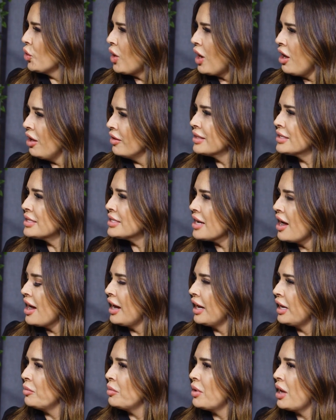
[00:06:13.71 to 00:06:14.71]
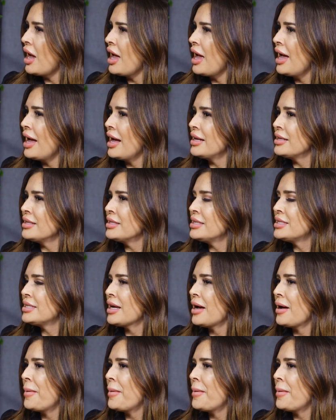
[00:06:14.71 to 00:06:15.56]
all the time, and